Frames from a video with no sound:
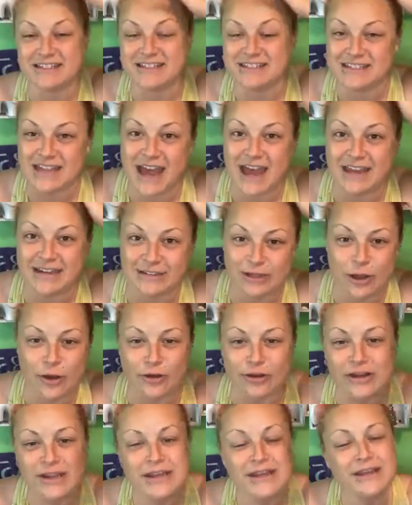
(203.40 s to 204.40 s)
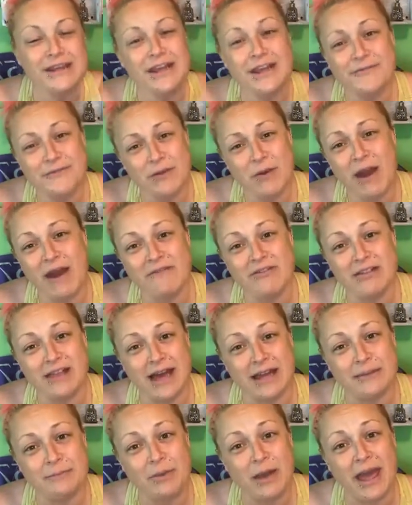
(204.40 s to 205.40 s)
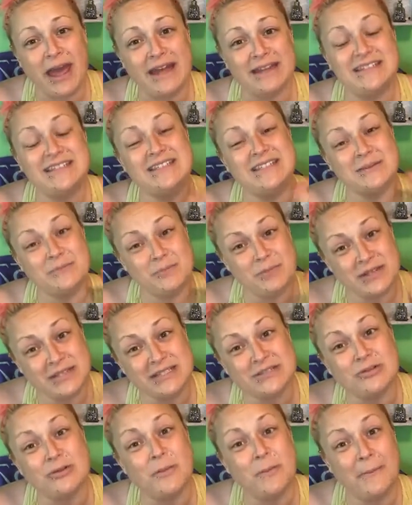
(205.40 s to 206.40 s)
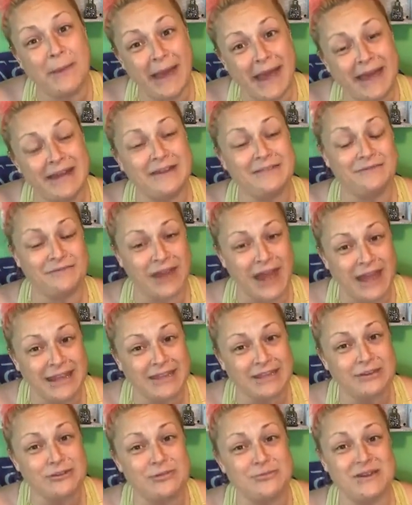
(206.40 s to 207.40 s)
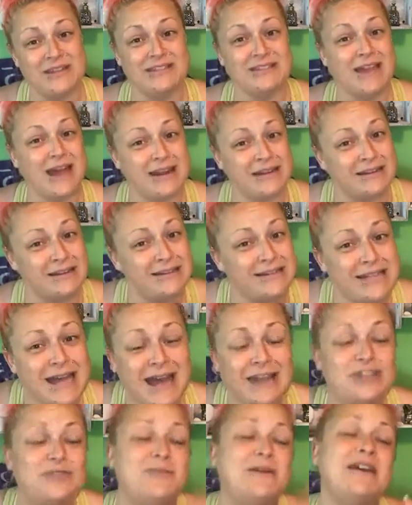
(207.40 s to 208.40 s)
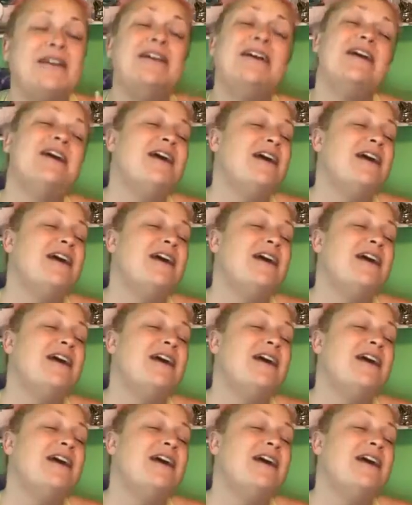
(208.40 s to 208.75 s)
a side note. If you have a lot of pets, the Bissell pet vacuum, it's got an attachment.